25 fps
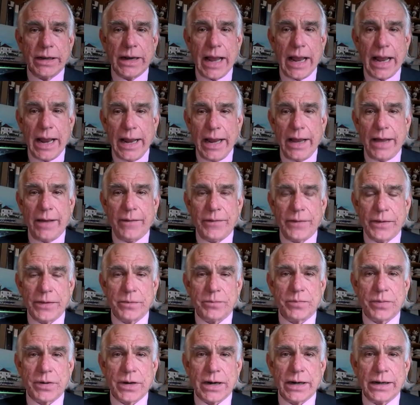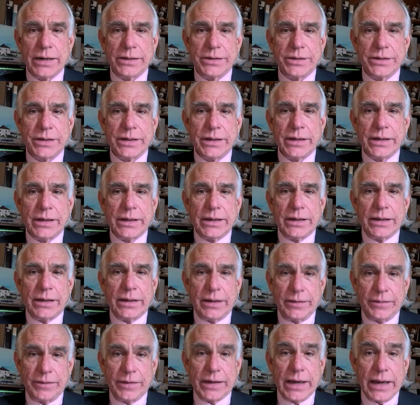half of the price
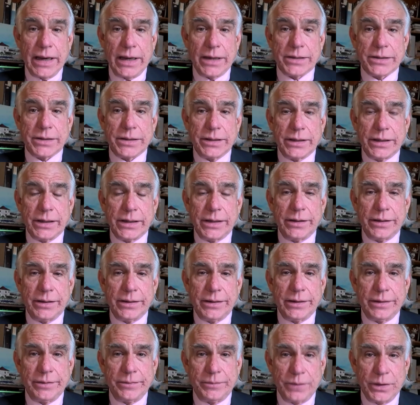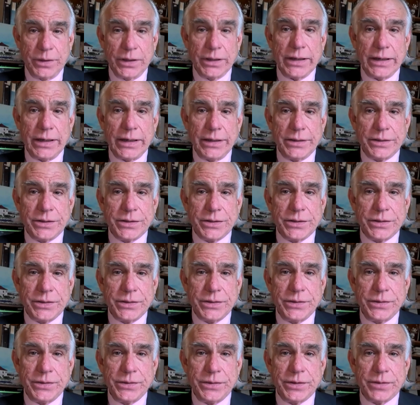of the gasoline relates
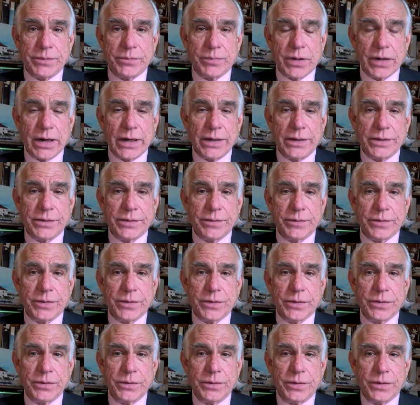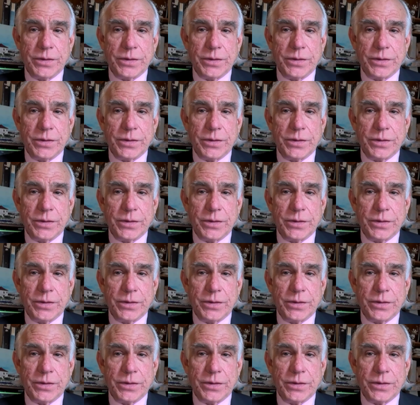to the price of crude